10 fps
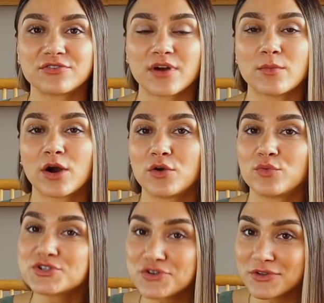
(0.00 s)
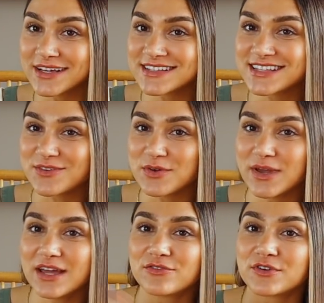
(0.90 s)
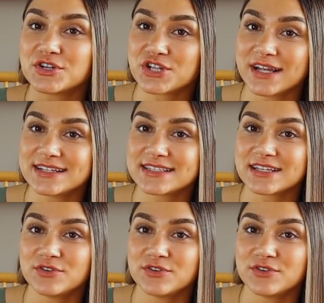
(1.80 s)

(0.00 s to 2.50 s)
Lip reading: from our original list that we made for Jace.